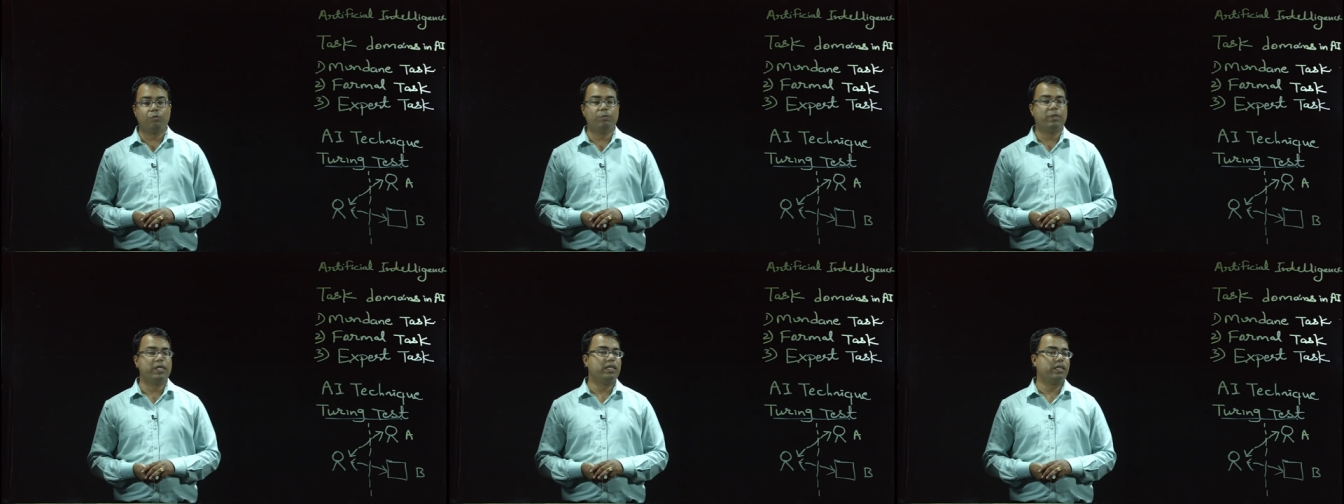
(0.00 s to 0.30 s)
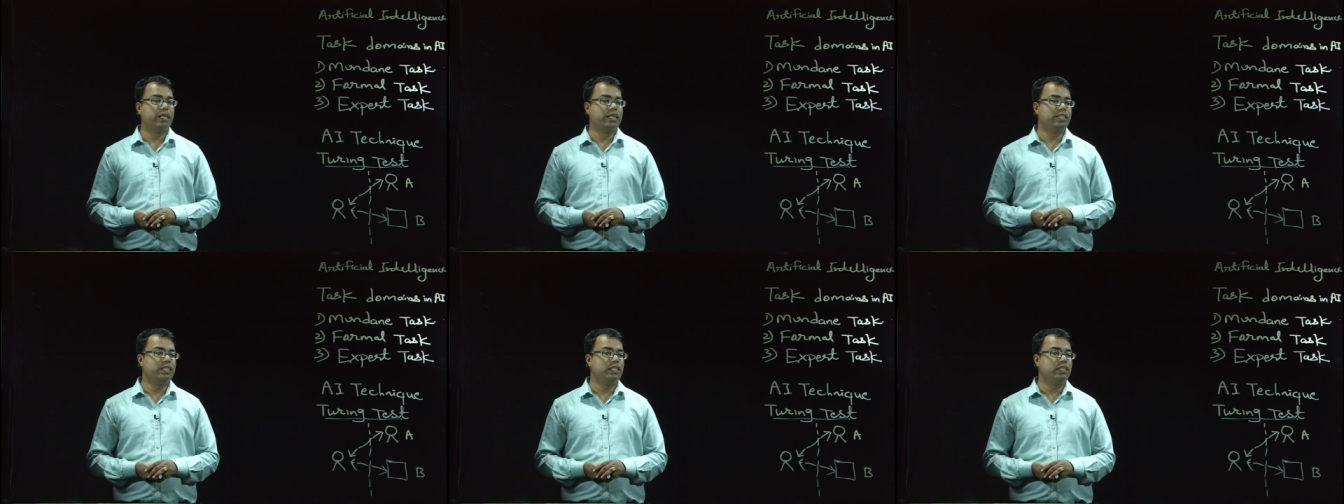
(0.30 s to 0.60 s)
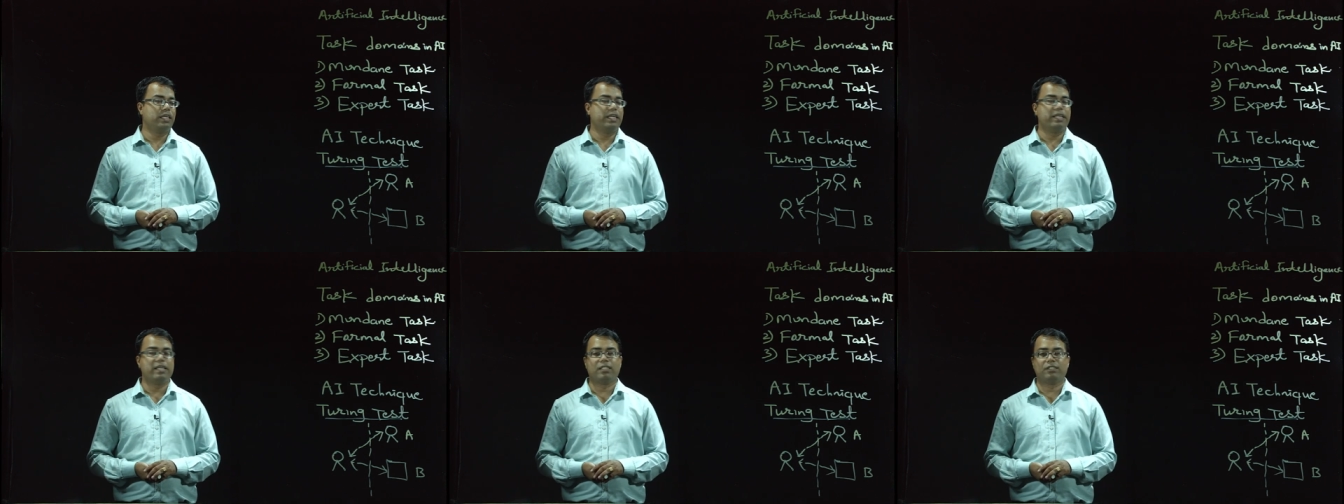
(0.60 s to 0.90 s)
build
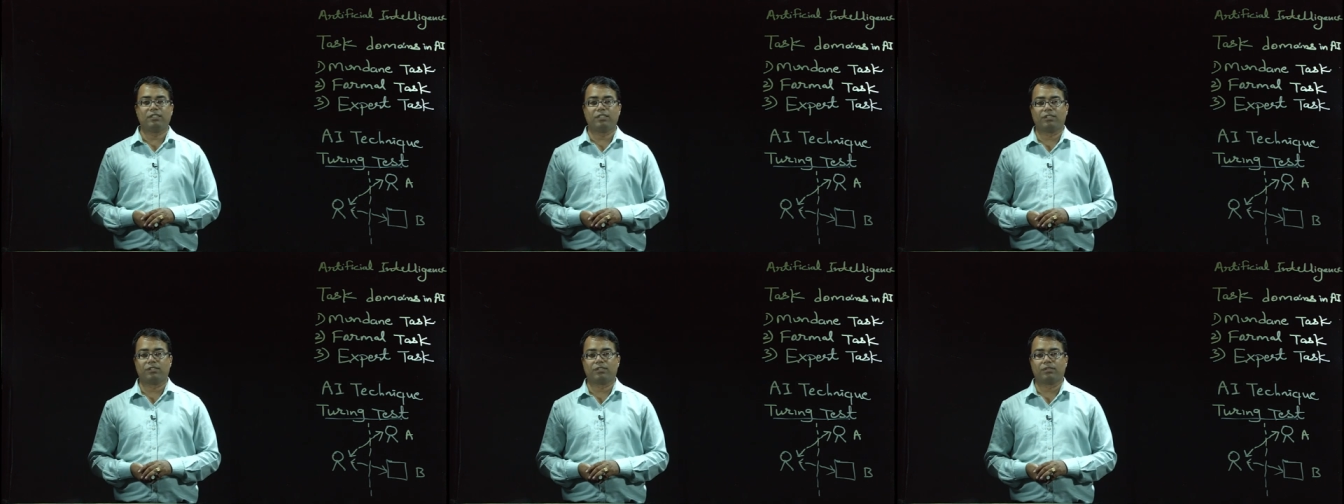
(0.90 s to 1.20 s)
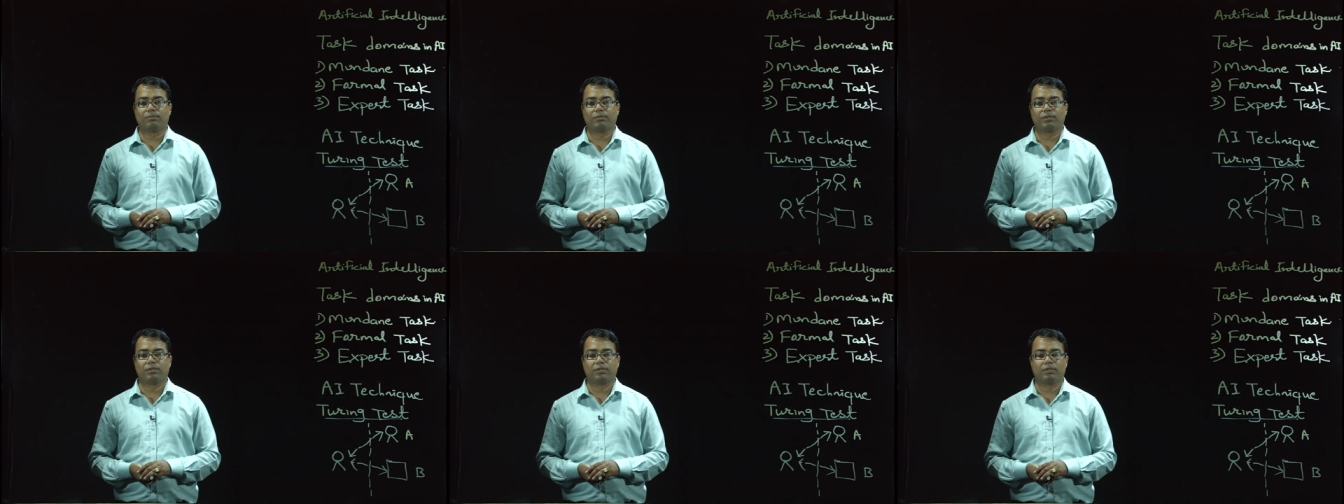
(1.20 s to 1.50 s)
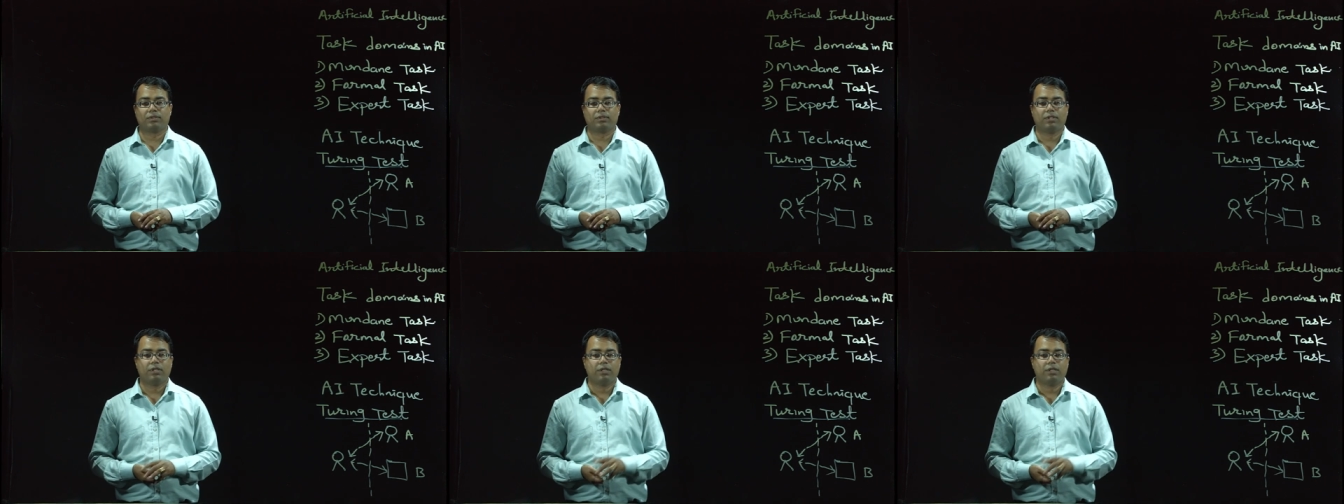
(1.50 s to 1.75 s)
any AI systems.